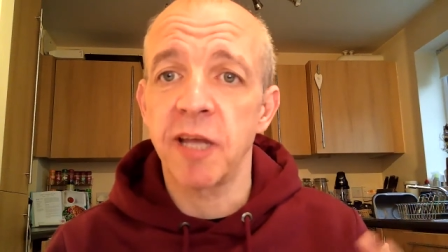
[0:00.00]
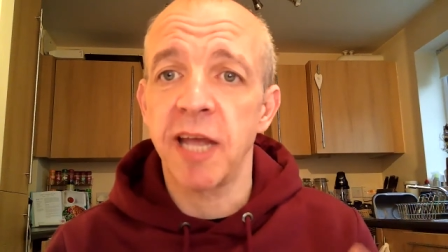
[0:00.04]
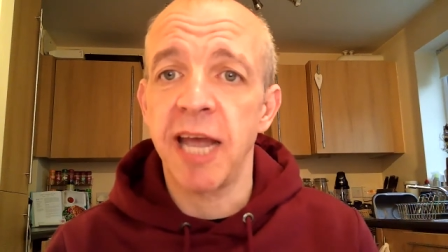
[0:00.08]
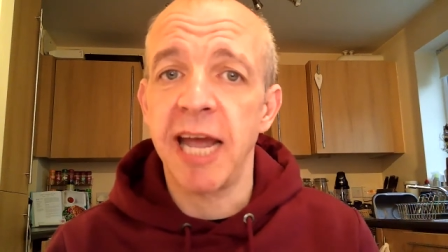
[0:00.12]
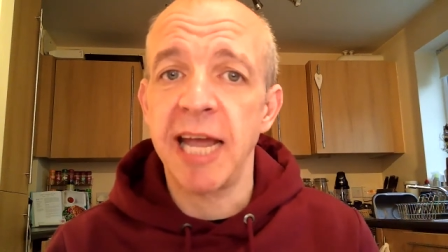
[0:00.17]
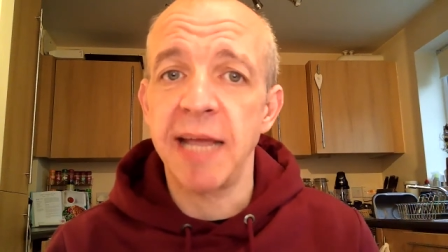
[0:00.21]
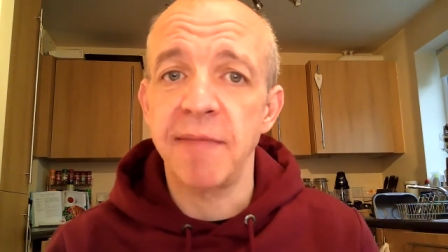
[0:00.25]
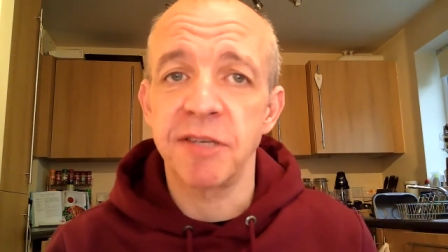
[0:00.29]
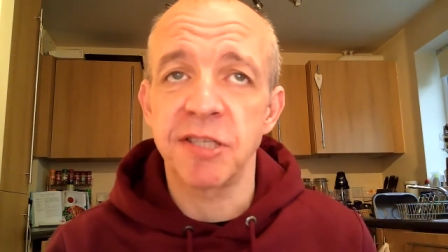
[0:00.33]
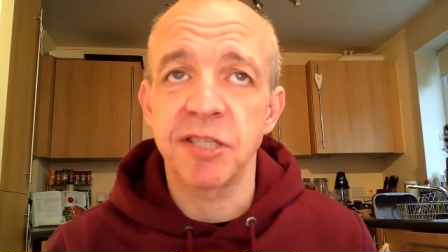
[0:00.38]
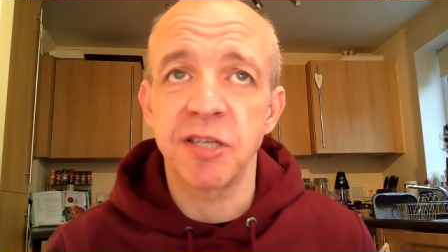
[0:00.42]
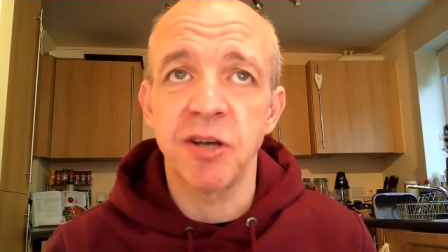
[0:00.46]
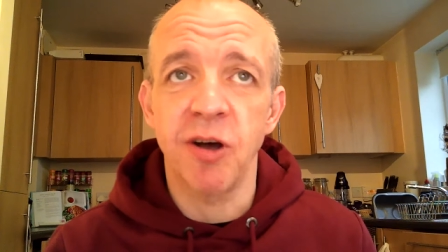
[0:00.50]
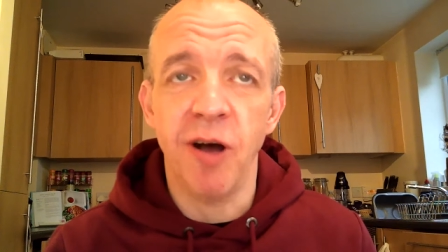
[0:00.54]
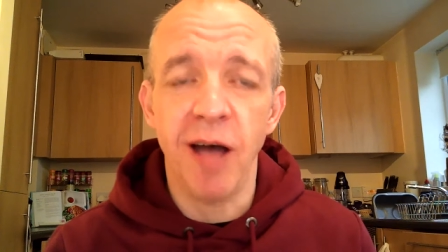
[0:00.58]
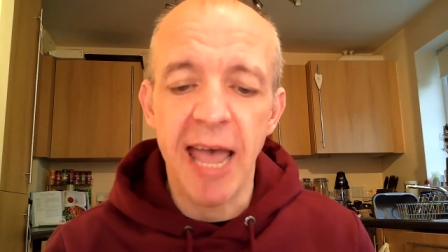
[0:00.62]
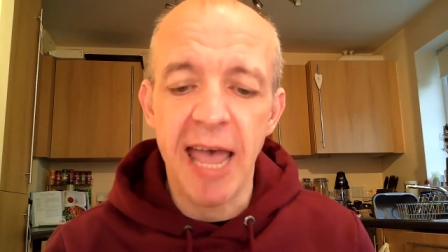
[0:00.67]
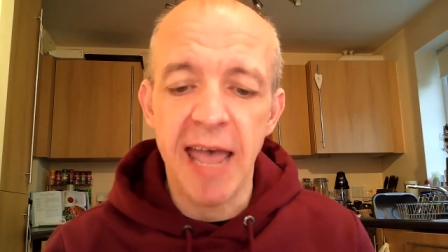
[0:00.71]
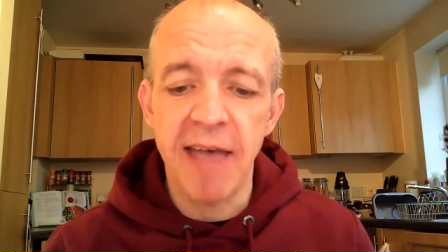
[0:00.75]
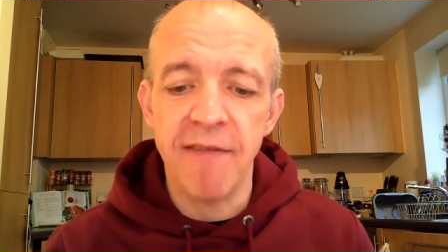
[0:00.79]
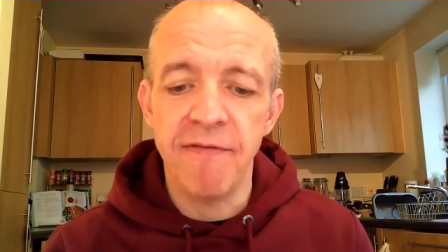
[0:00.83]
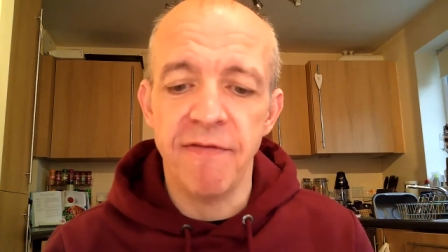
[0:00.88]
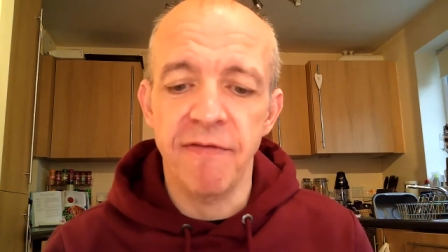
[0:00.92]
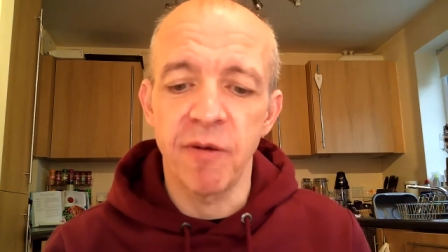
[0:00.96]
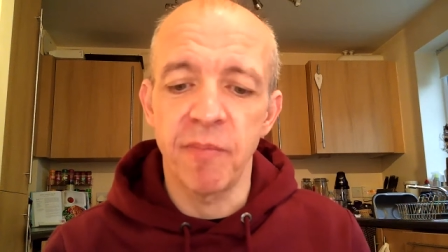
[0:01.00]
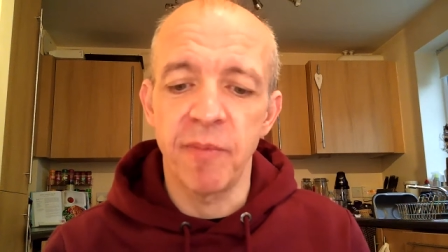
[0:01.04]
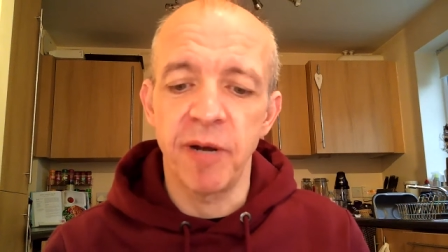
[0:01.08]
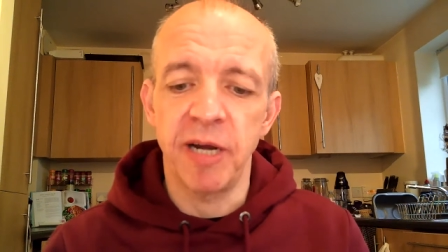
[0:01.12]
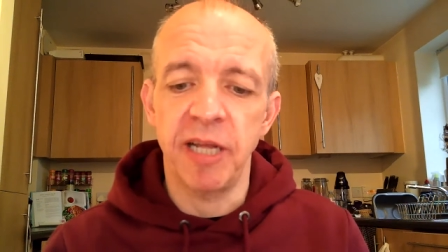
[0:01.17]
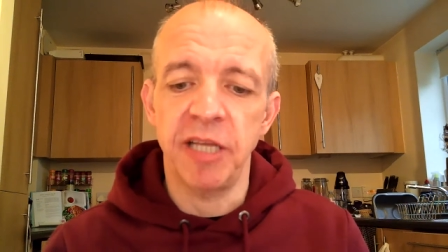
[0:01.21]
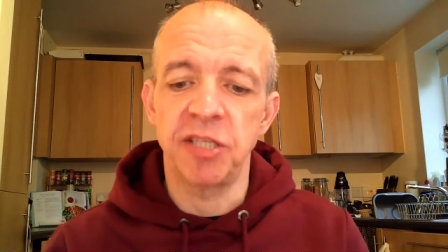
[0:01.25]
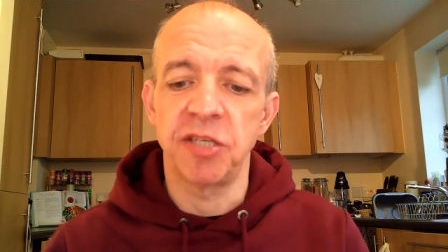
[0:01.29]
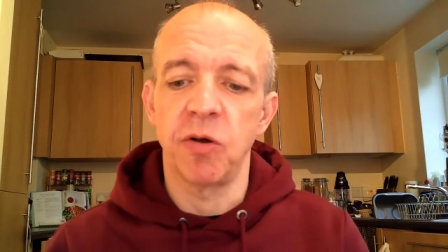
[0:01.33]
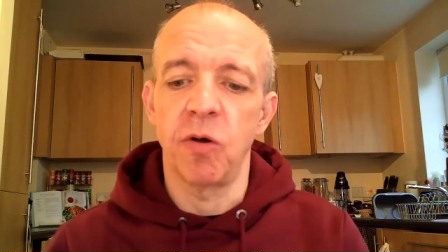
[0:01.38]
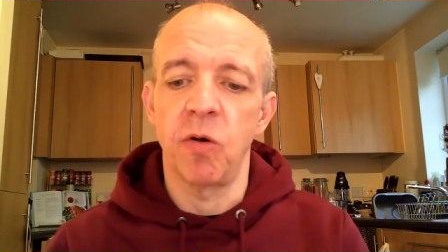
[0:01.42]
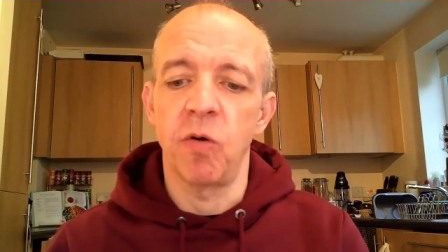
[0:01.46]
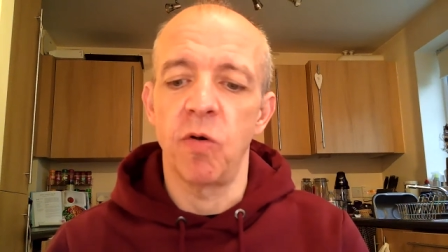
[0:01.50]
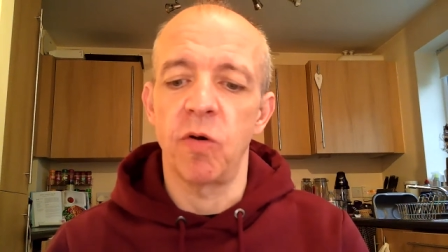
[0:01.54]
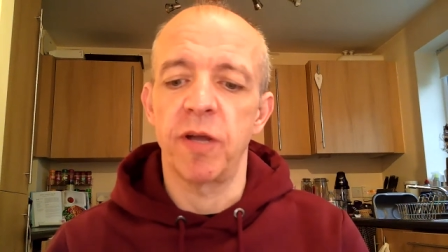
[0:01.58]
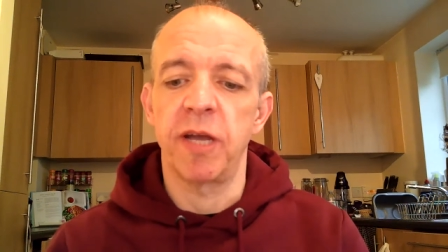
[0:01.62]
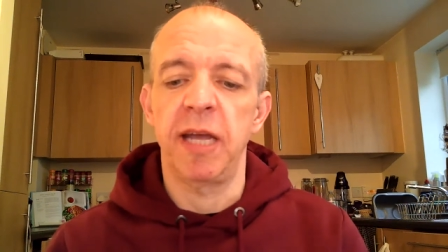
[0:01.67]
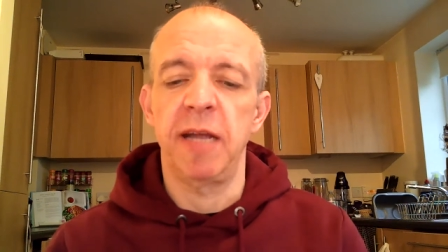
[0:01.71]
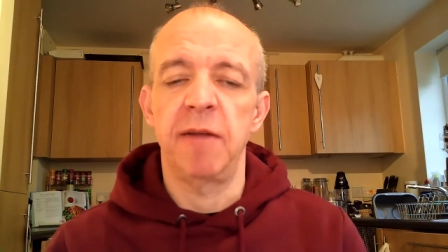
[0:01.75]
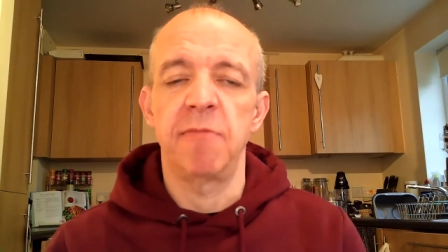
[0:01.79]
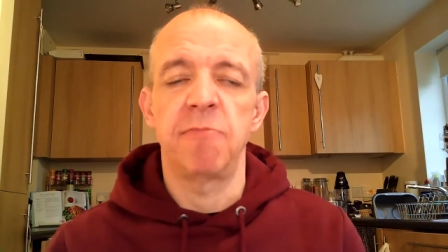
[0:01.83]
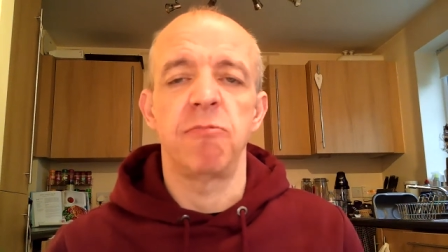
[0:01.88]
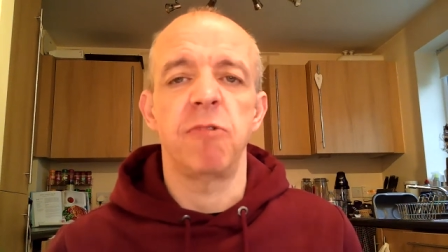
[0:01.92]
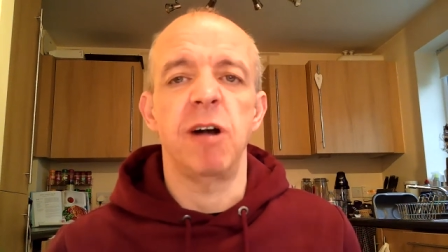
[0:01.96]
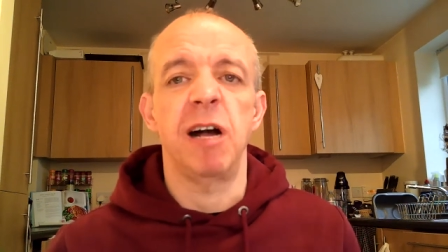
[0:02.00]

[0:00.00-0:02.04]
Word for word: the game that's got everybody talking.